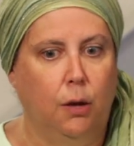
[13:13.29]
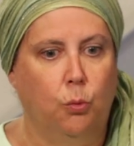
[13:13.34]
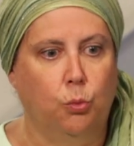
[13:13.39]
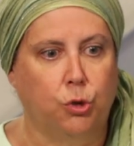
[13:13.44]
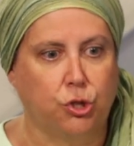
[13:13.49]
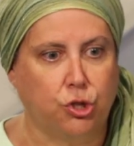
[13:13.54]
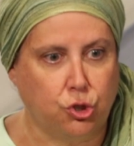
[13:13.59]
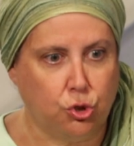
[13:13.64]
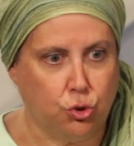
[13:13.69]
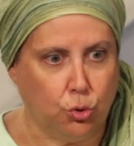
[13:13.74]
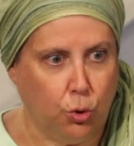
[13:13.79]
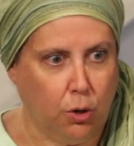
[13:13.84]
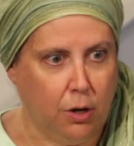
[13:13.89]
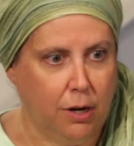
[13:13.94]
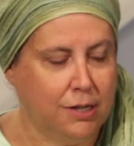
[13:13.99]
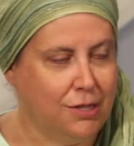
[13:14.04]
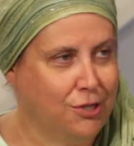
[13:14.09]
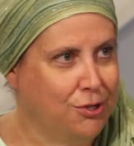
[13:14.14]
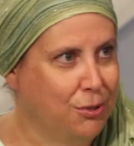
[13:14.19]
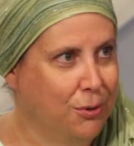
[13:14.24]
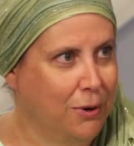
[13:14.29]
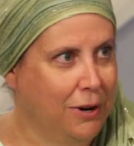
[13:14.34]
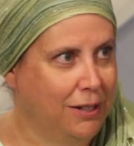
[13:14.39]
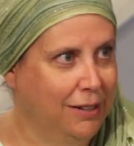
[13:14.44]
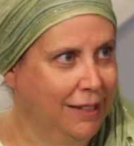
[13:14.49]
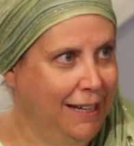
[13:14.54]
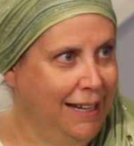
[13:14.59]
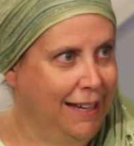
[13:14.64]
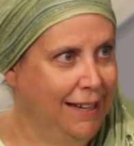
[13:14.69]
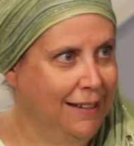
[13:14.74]
restore us to our
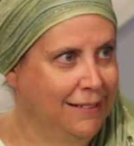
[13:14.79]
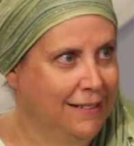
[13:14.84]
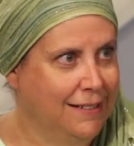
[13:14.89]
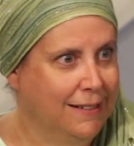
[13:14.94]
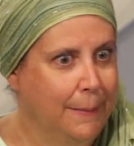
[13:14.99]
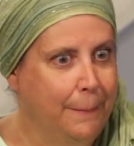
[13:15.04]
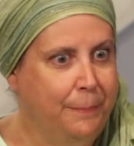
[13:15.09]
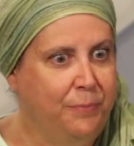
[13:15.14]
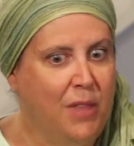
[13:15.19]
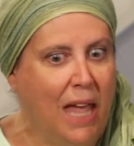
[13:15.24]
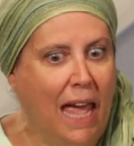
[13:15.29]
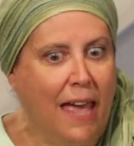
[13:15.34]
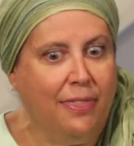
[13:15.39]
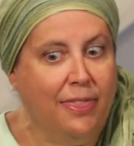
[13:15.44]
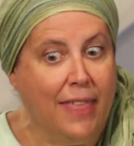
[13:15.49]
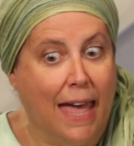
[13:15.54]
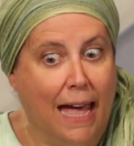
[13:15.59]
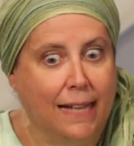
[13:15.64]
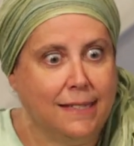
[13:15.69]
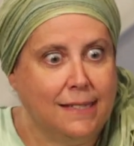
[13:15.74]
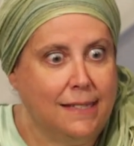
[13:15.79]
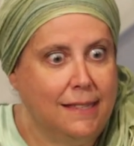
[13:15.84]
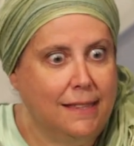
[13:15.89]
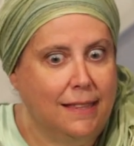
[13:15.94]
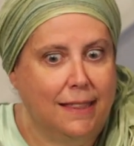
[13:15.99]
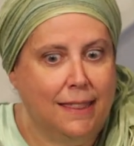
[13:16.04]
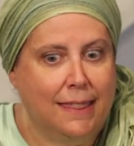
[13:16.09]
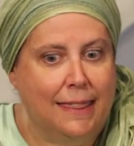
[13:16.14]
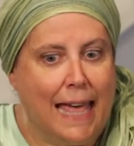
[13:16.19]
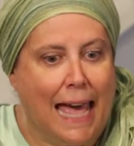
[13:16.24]
land, and that's
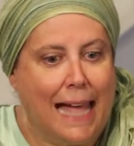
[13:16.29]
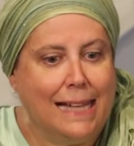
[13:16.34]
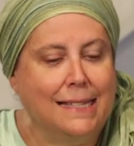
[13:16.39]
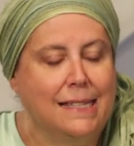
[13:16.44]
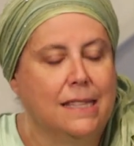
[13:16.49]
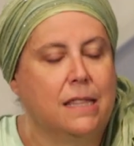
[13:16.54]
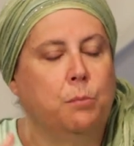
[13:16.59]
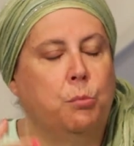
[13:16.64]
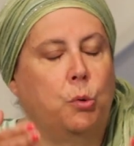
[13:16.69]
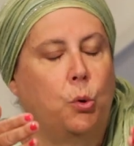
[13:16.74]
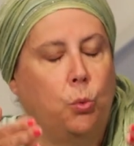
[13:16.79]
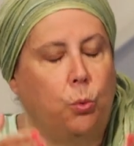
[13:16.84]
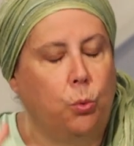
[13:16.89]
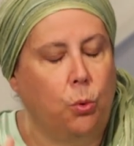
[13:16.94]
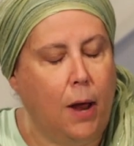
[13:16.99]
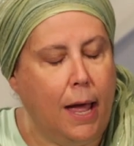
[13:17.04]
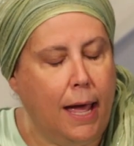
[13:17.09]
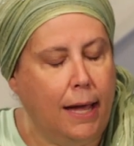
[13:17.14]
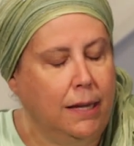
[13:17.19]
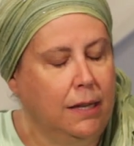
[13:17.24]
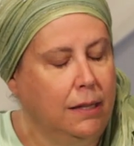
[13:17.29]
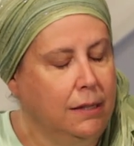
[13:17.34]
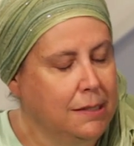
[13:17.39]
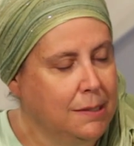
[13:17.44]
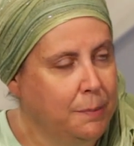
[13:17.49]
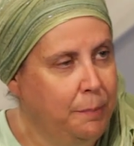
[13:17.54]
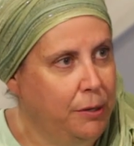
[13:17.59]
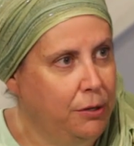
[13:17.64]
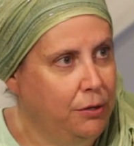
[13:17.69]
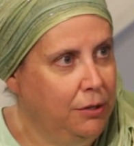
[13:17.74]
the
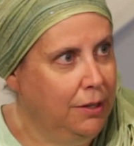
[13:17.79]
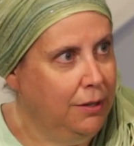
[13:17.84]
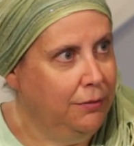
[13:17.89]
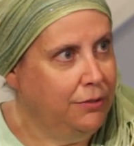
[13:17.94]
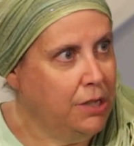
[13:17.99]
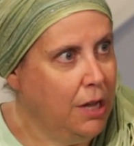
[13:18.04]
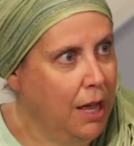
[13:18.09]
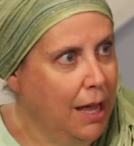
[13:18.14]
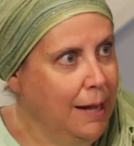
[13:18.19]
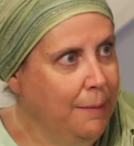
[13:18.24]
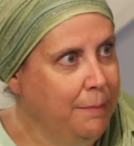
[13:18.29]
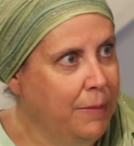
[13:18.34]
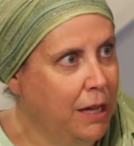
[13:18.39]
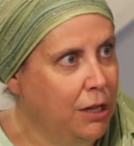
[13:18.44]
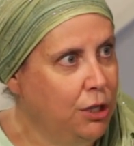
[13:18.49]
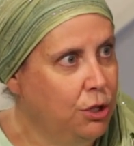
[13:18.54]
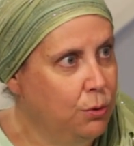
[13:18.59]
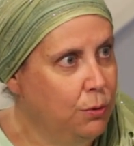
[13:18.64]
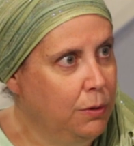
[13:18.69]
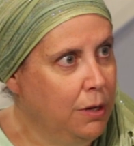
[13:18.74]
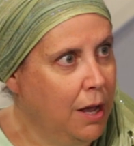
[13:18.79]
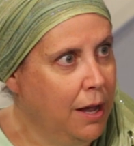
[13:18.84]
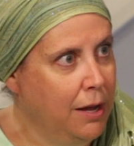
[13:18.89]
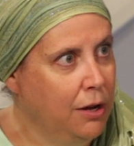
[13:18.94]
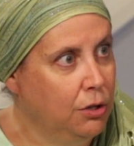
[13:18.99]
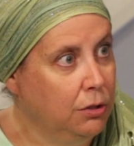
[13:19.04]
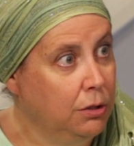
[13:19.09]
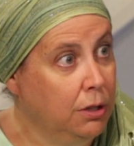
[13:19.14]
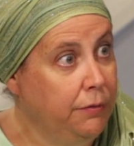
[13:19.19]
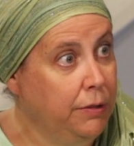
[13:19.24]
miraculous period of time that you and I
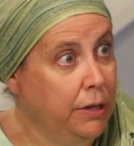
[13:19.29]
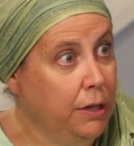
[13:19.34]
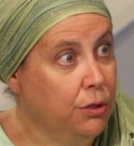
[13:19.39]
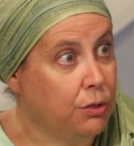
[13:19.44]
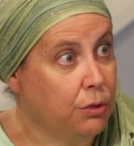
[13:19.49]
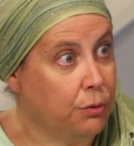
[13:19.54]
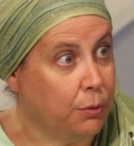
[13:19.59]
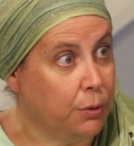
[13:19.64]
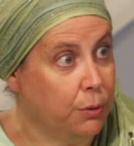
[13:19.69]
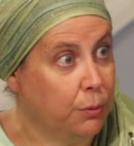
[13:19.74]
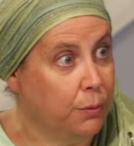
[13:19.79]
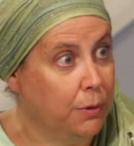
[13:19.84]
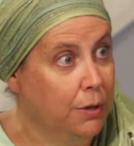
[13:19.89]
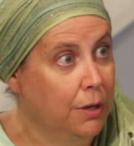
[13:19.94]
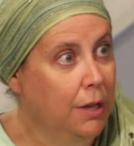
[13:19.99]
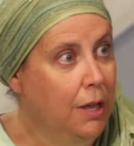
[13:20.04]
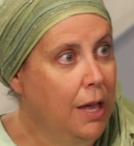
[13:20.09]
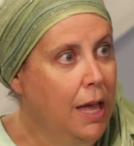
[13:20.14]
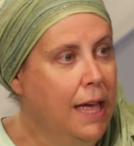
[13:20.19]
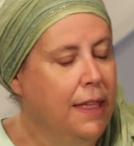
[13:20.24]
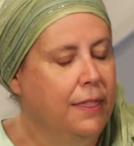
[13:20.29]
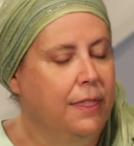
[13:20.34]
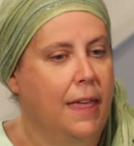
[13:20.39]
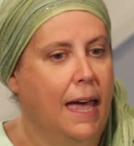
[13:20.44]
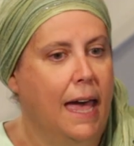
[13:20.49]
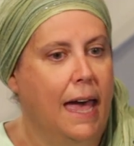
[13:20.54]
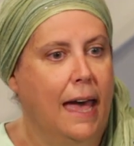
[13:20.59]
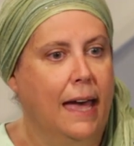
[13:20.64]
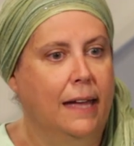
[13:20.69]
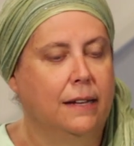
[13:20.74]
are living through,
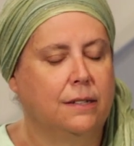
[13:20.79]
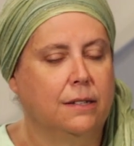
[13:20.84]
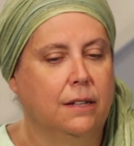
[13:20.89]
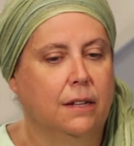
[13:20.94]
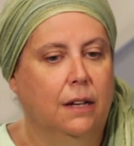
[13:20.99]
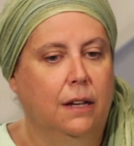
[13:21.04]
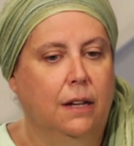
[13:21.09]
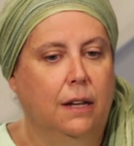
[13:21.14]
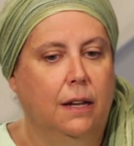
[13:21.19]
that.